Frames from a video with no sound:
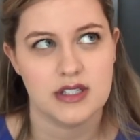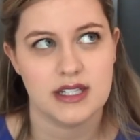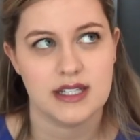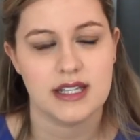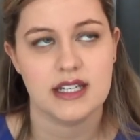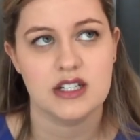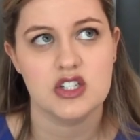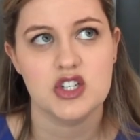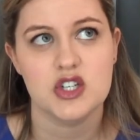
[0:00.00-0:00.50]
I
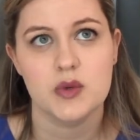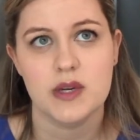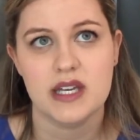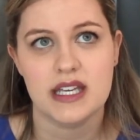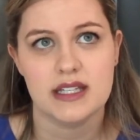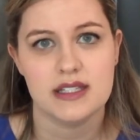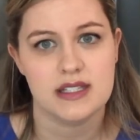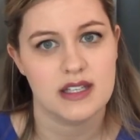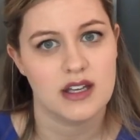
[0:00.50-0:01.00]
think 2
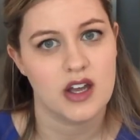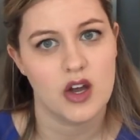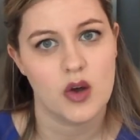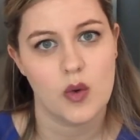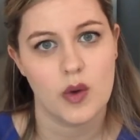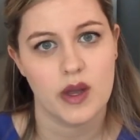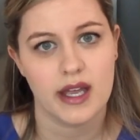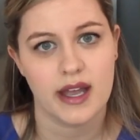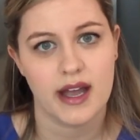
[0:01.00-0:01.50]
weekends ago
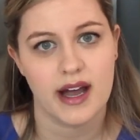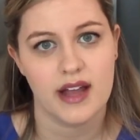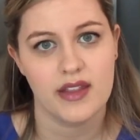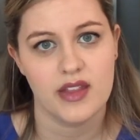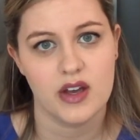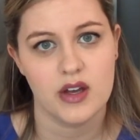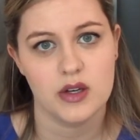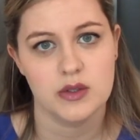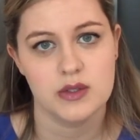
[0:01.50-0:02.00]
went and got
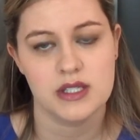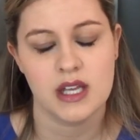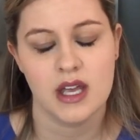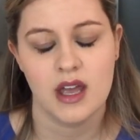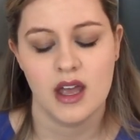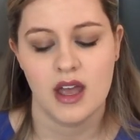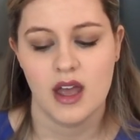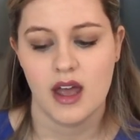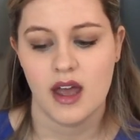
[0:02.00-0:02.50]
those,
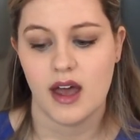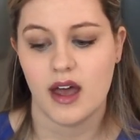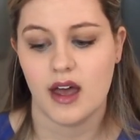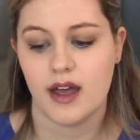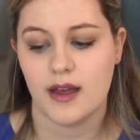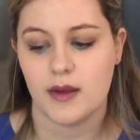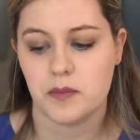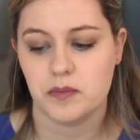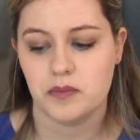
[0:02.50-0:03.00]

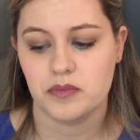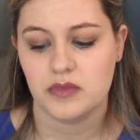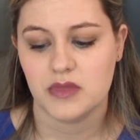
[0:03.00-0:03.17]
and